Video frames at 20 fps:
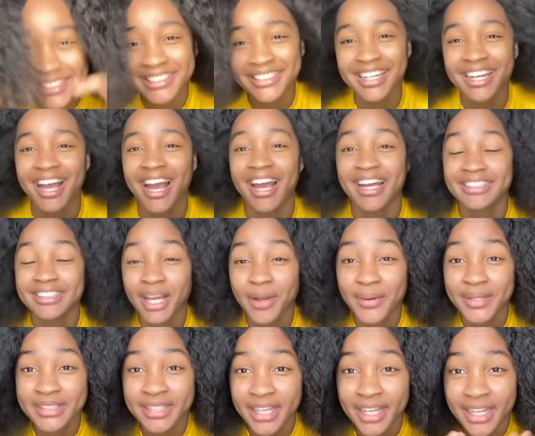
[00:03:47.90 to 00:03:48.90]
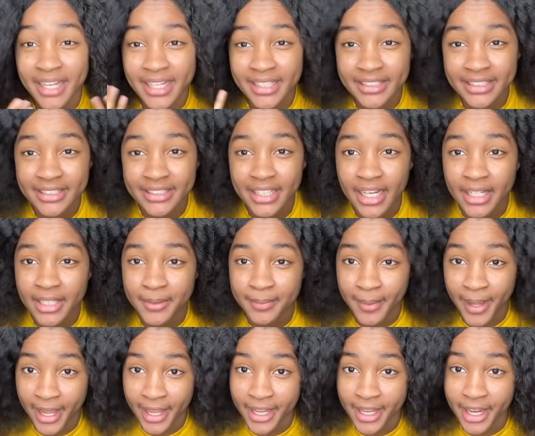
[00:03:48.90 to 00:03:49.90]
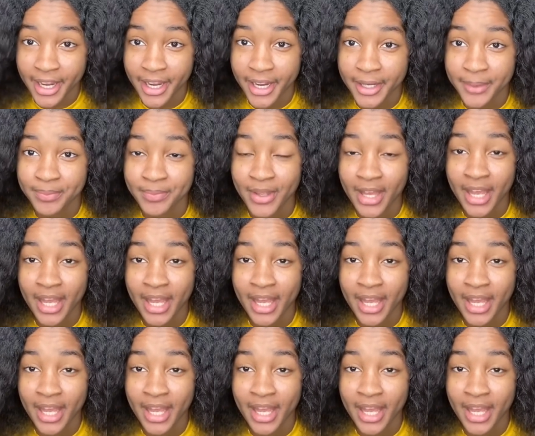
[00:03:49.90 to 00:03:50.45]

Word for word: guys i went ahead and detangled my hair